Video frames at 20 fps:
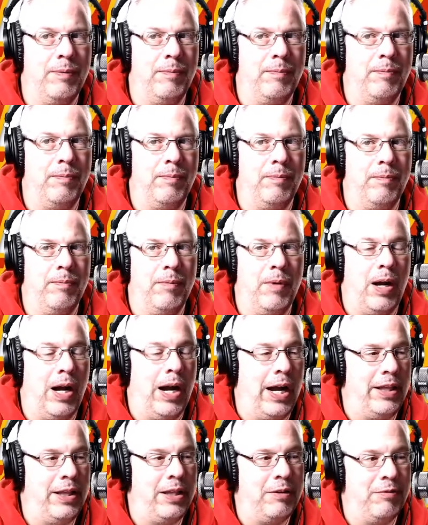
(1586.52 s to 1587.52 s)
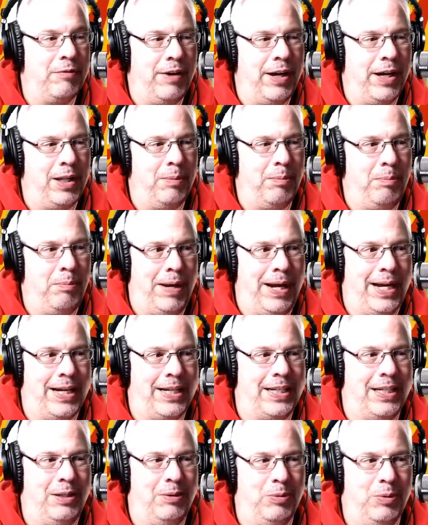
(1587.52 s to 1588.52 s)
I think Valimaki
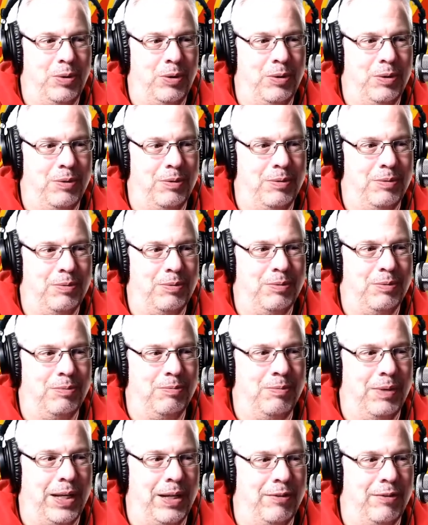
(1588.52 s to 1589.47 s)
will benefit.